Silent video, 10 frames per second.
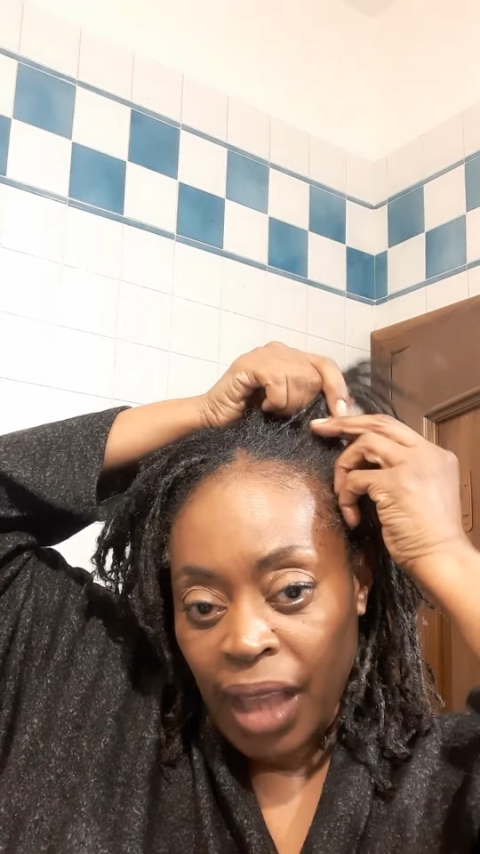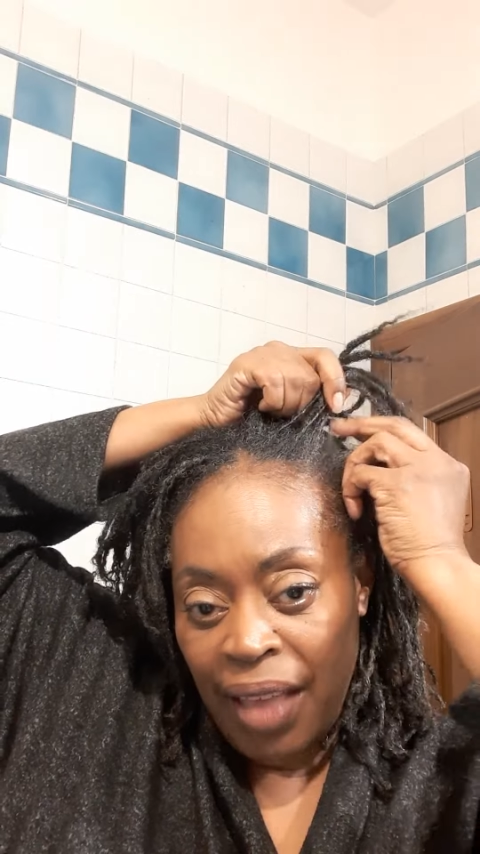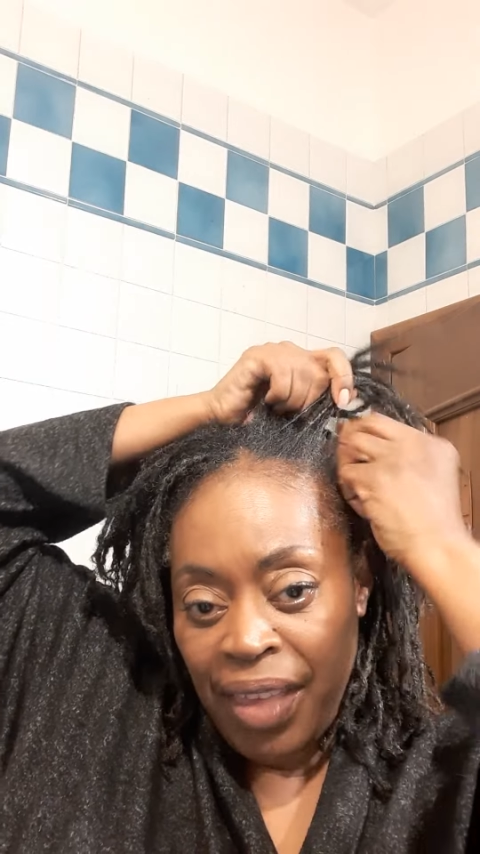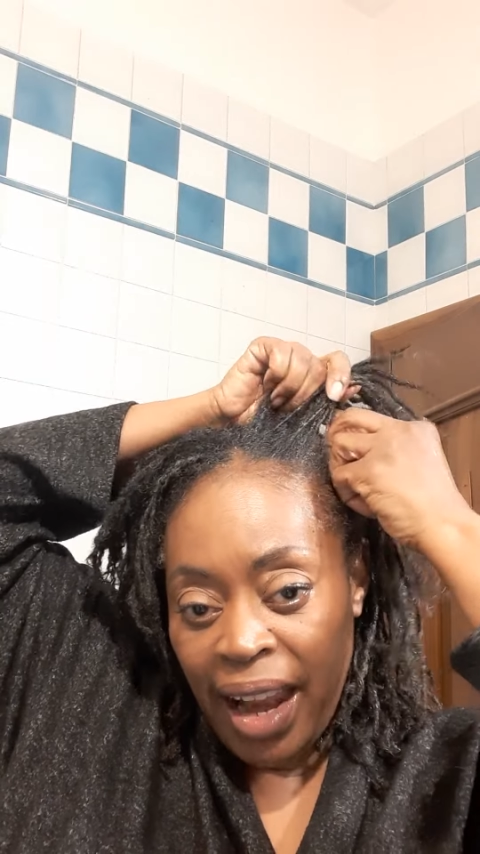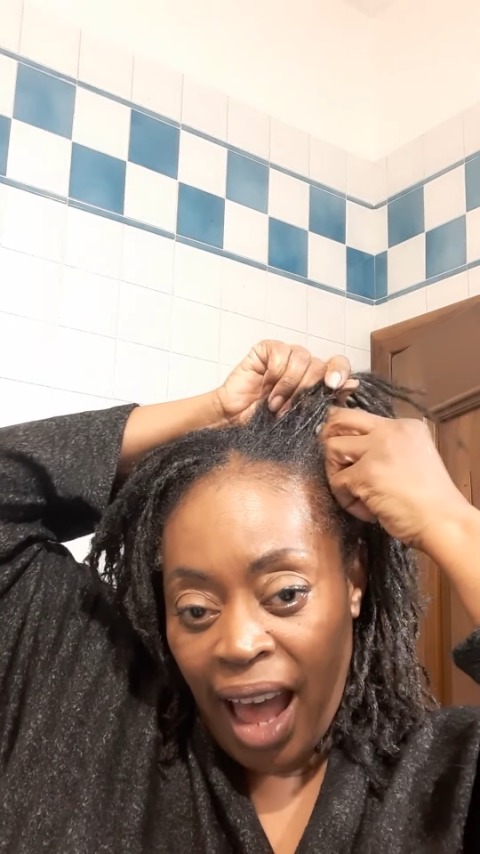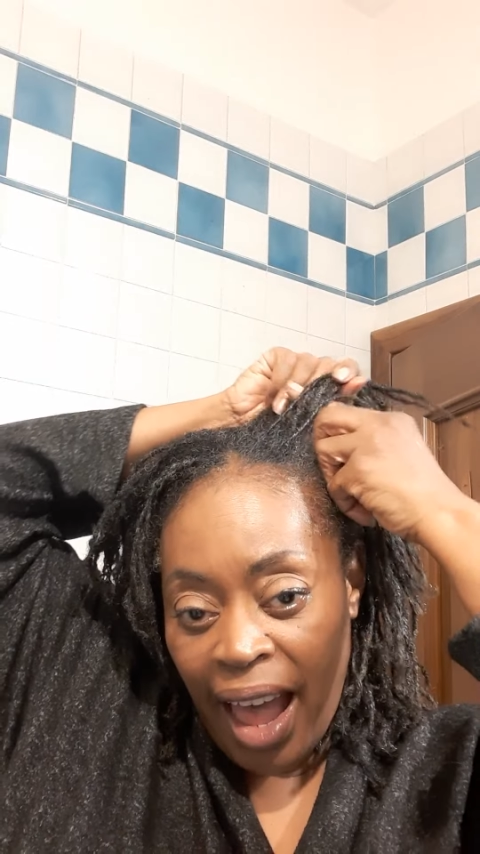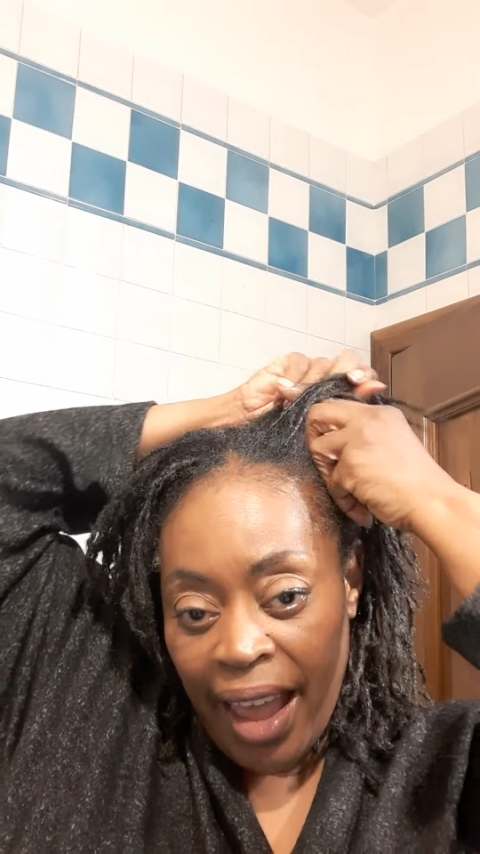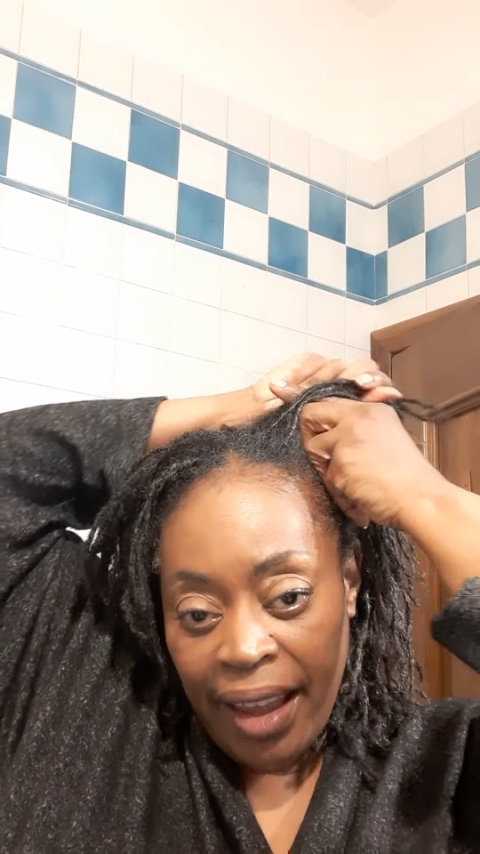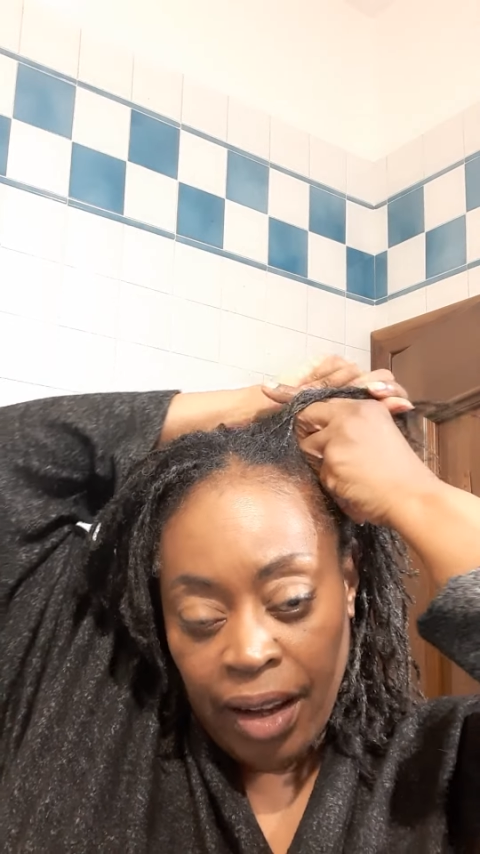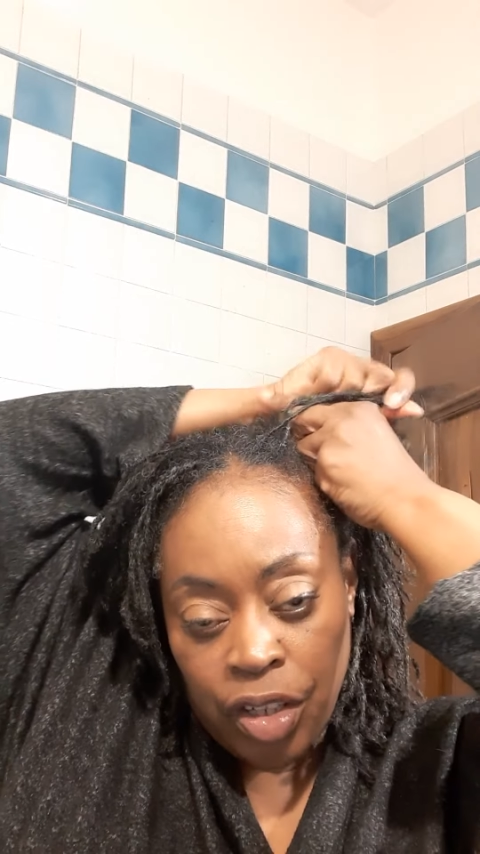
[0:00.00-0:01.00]
that
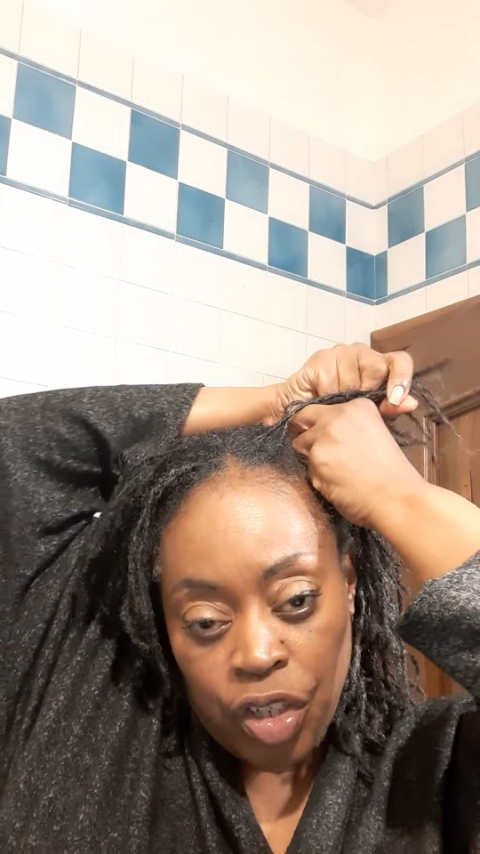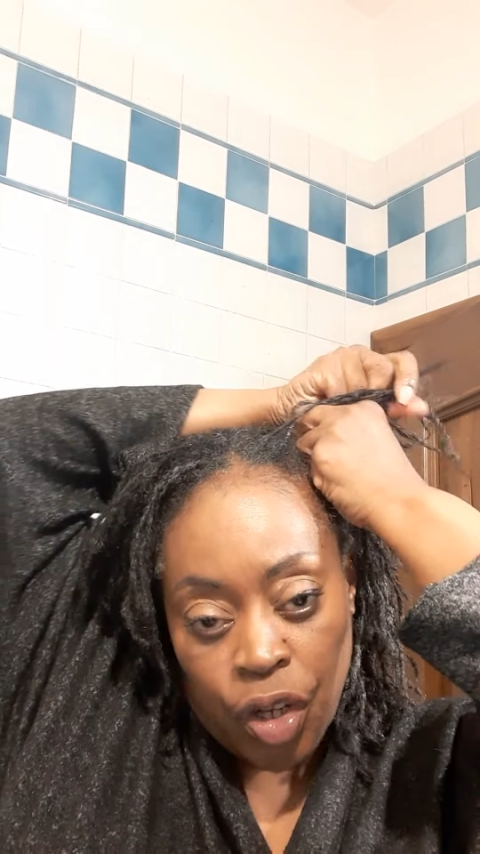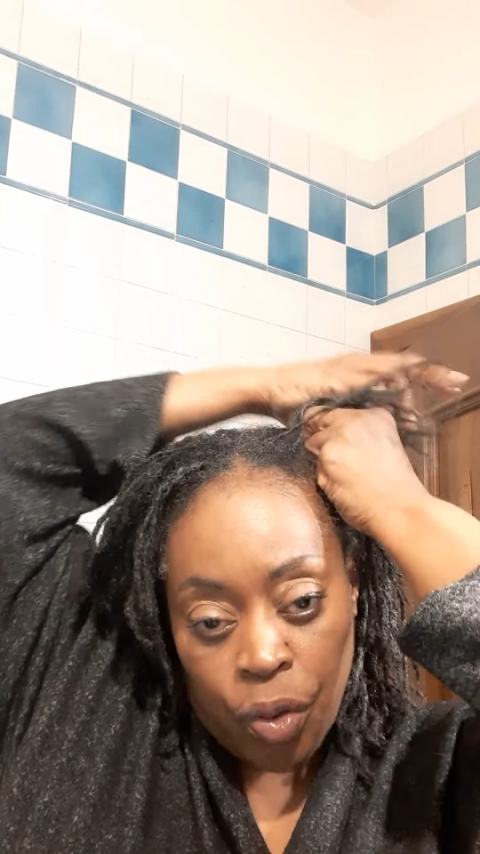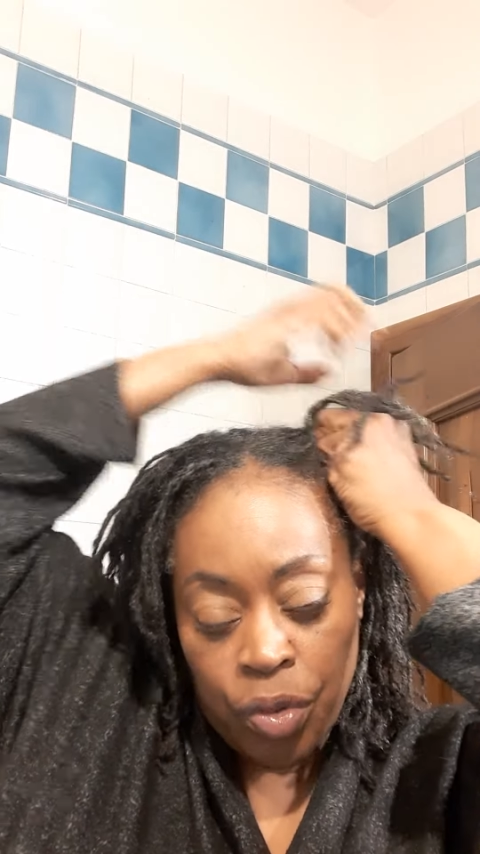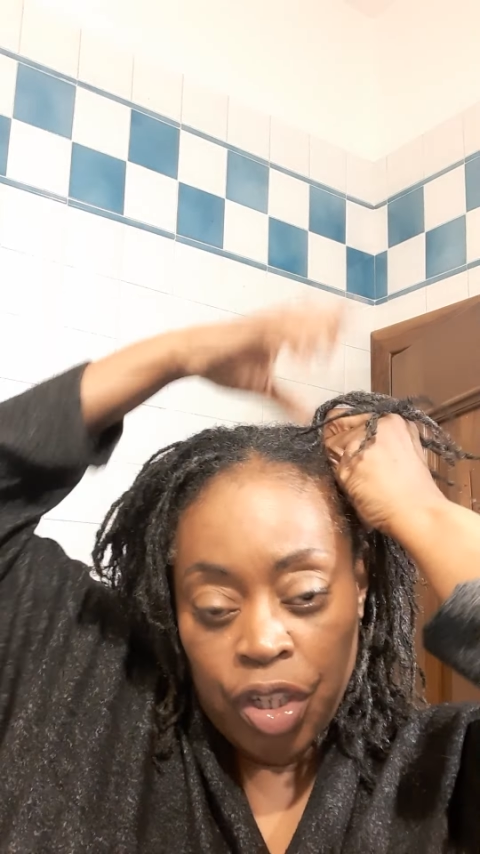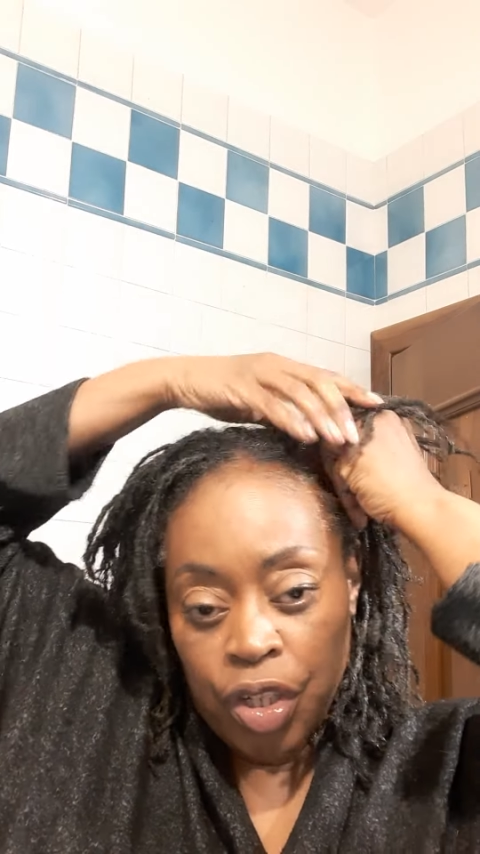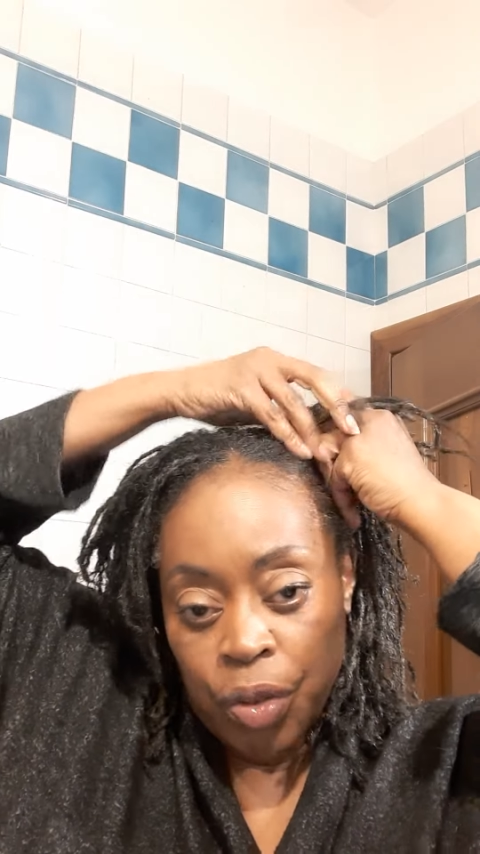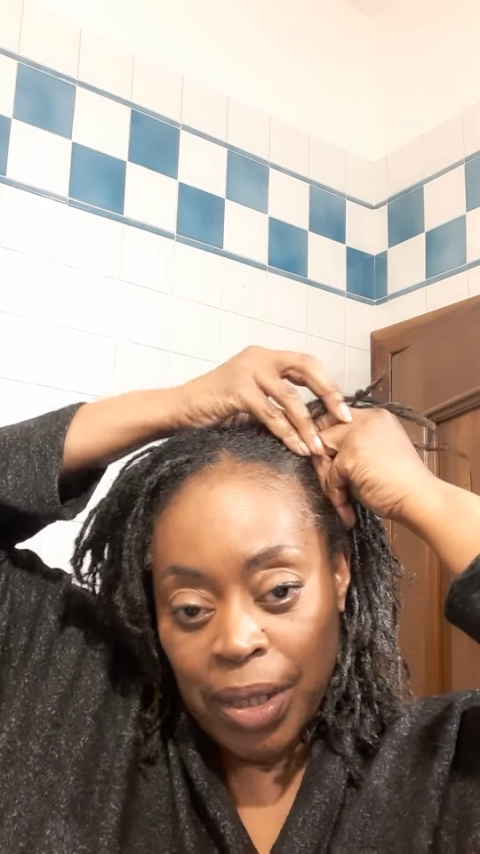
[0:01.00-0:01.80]
I don't do